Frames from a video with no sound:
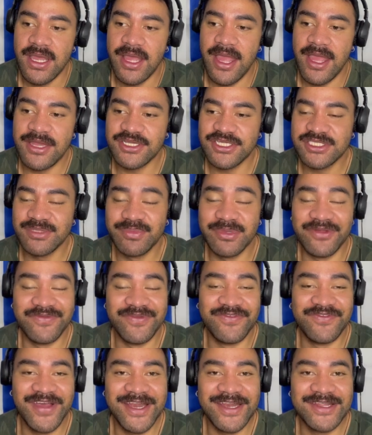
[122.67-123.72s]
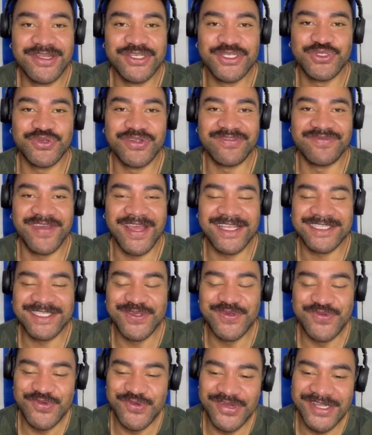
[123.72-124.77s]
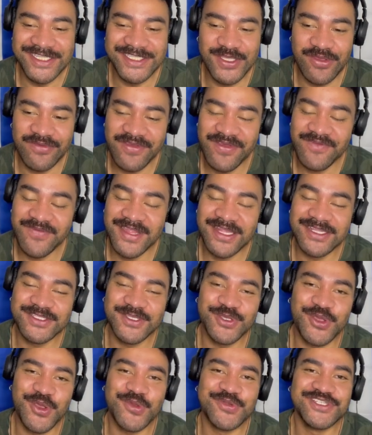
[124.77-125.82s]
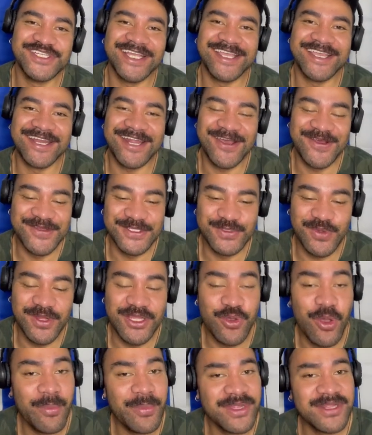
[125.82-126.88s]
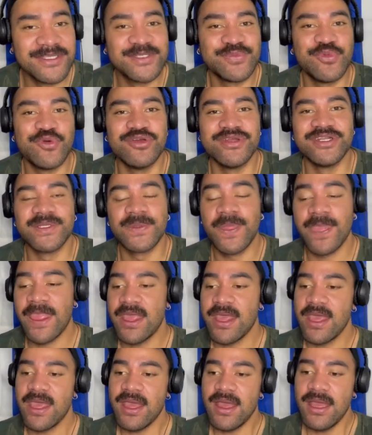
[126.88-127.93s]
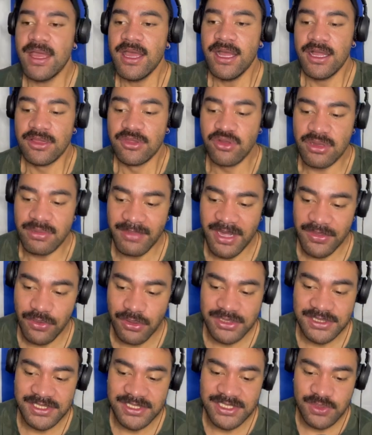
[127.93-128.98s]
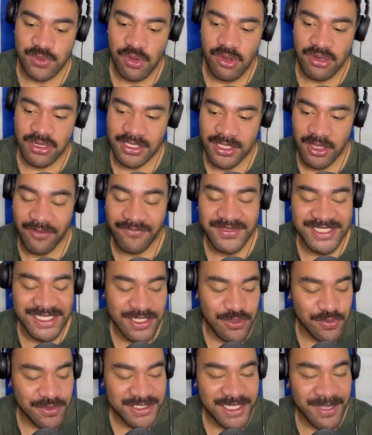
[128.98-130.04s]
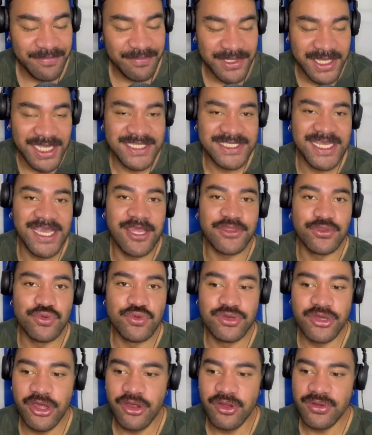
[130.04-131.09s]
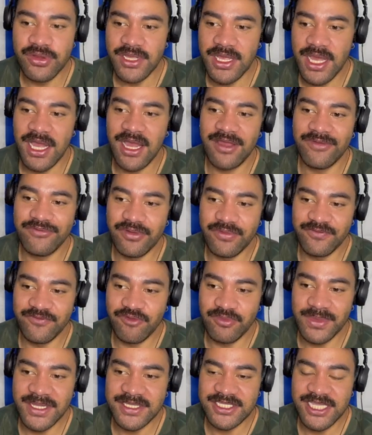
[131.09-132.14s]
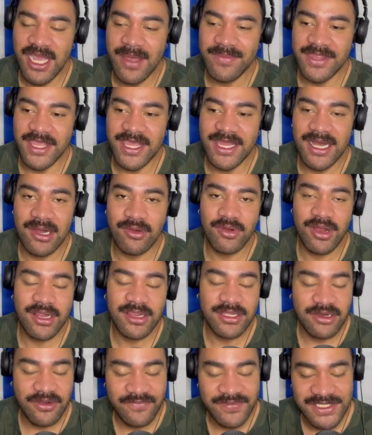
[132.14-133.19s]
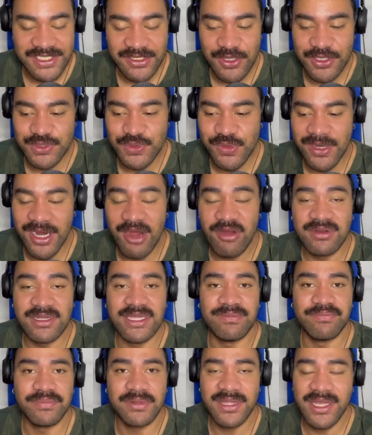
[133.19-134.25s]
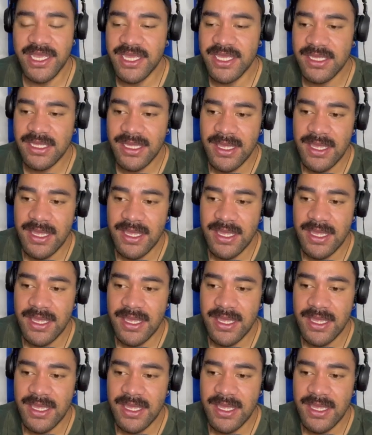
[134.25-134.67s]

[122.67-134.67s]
and just a bit of fun history facts there with Greece. So if you haven't done so, go check it out as well. You won't be disappointed. Look, my thoughts on the squad. Obviously, there were some players there I do know from their time in the NRL, and obviously those who are currently playing.